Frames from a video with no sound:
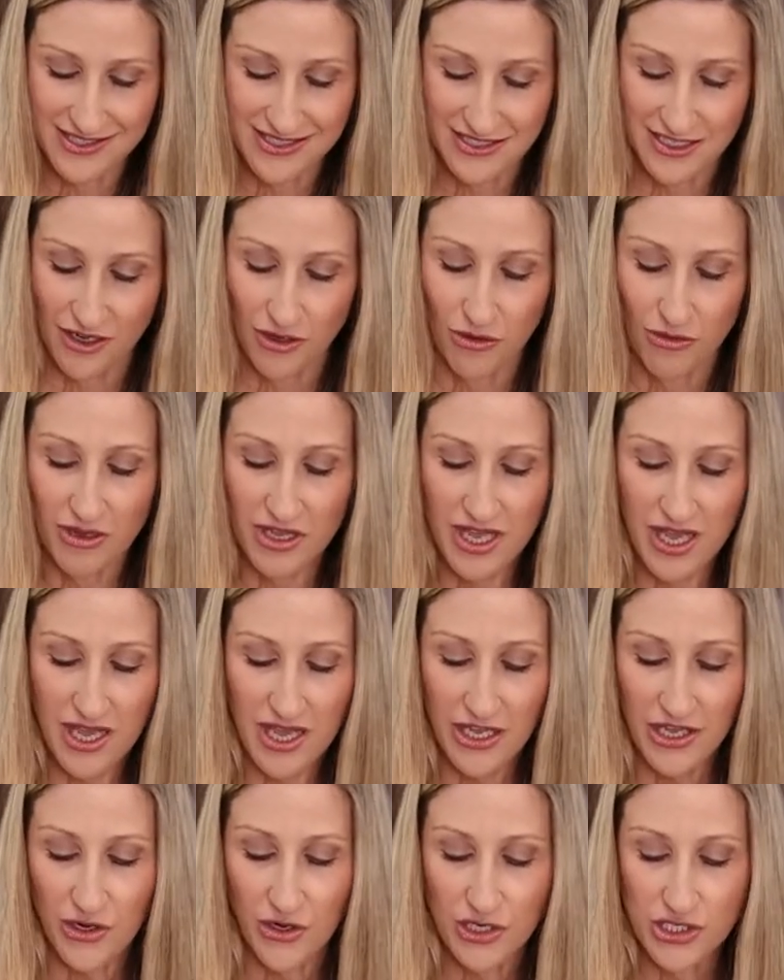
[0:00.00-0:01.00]
So
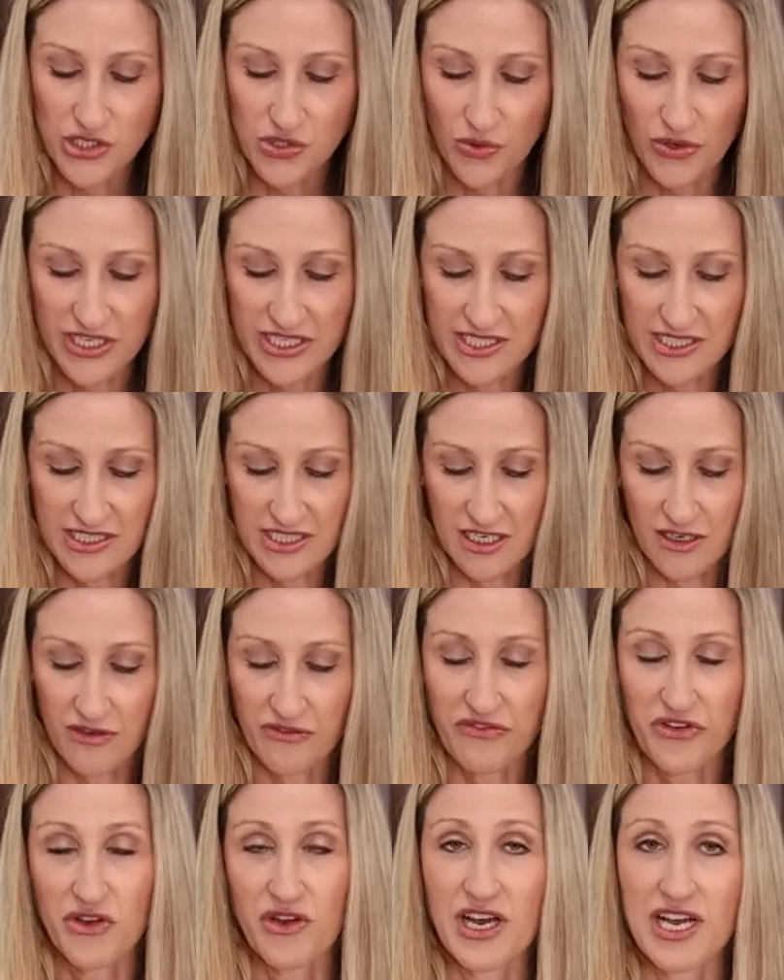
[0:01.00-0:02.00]
your choice though,
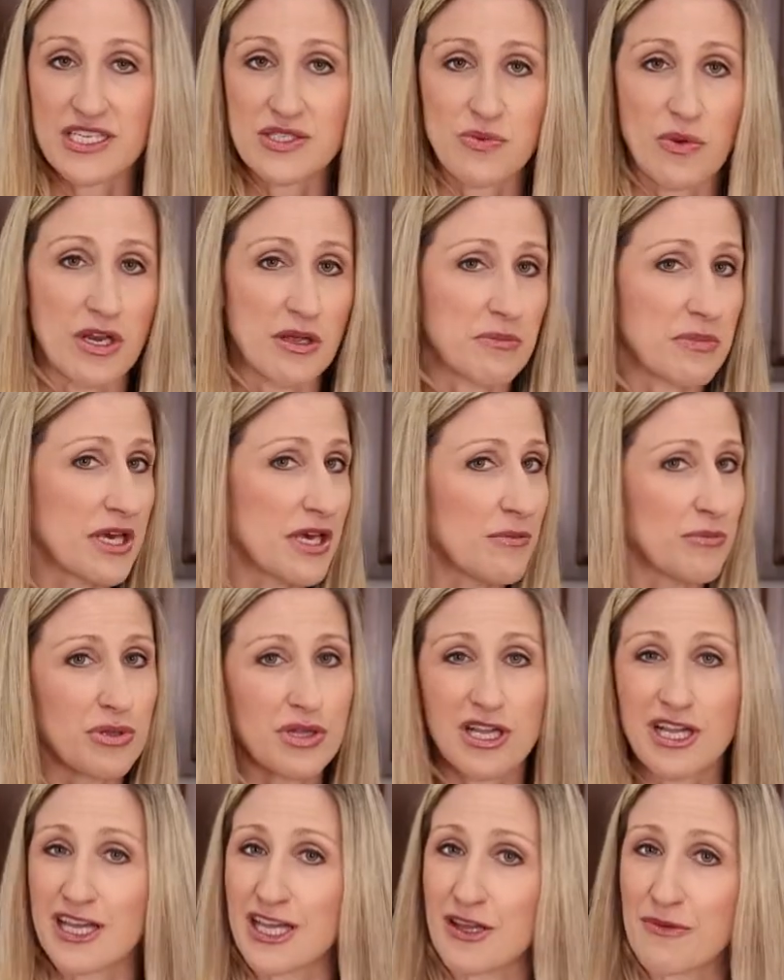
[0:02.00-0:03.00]
if you guys want them
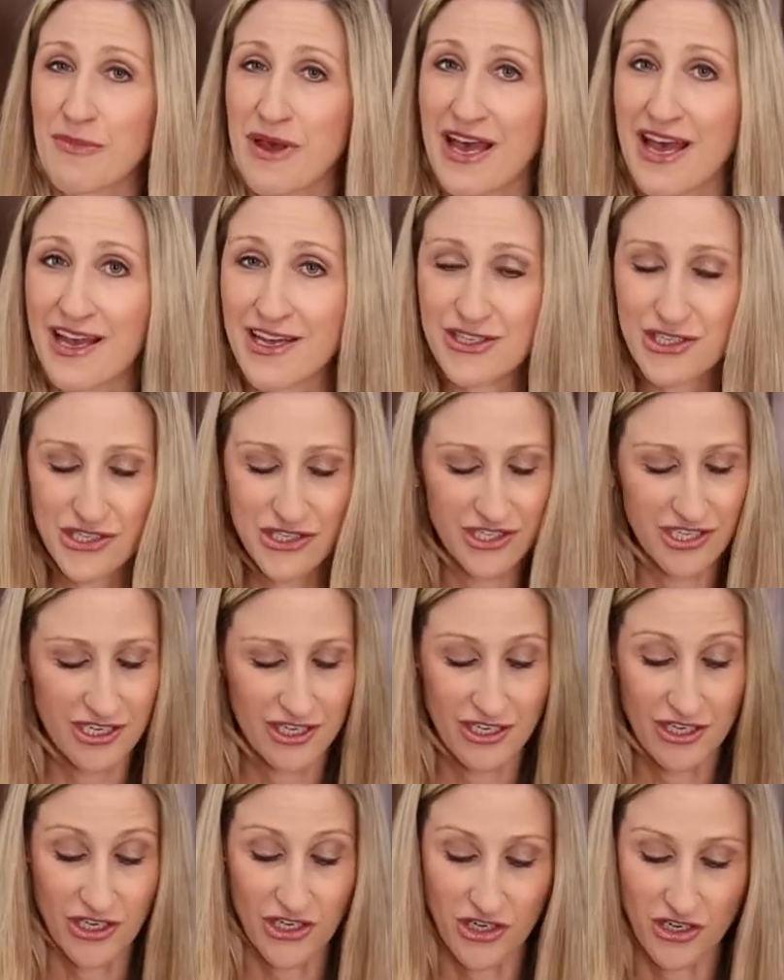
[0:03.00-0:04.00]
completely mashed,
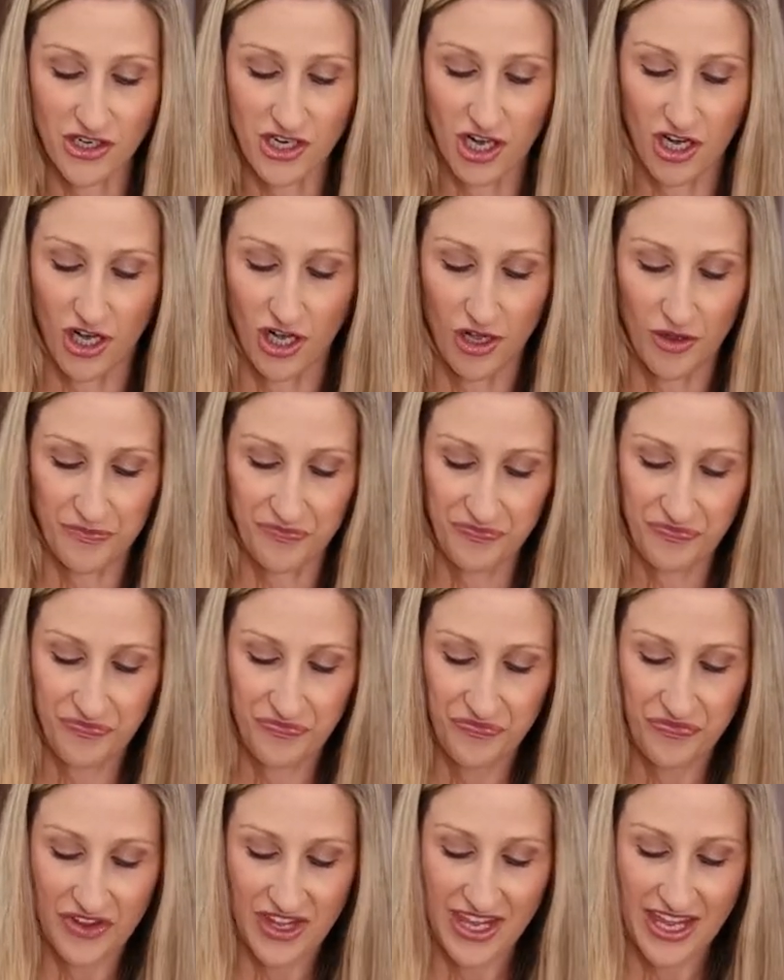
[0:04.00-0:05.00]
your call.
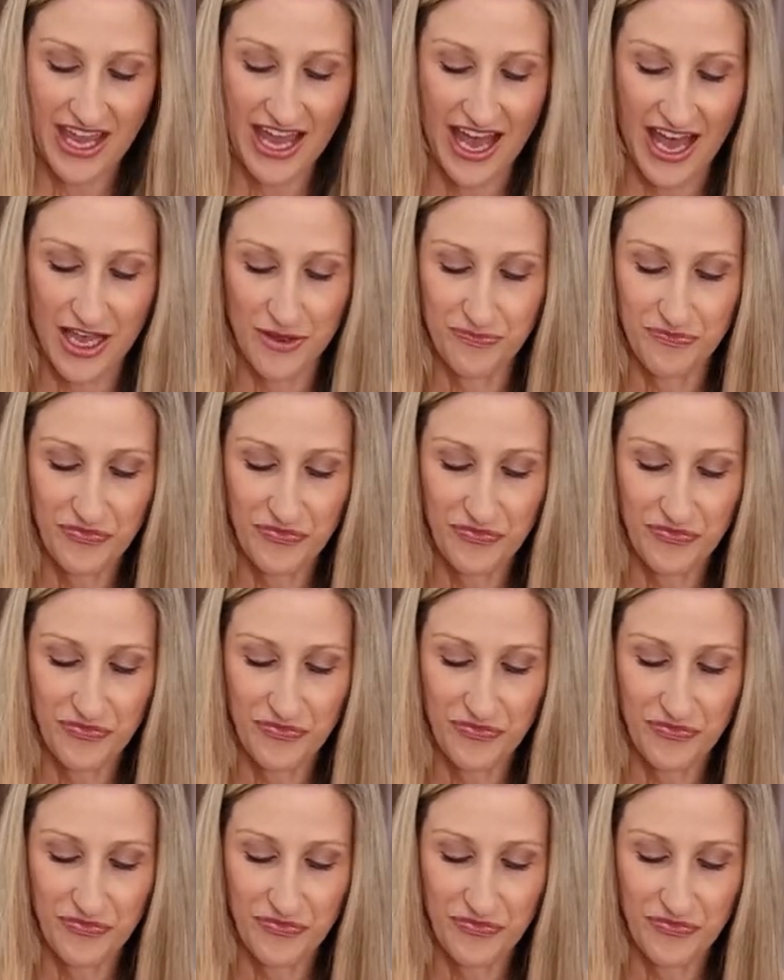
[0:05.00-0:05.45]
Okay,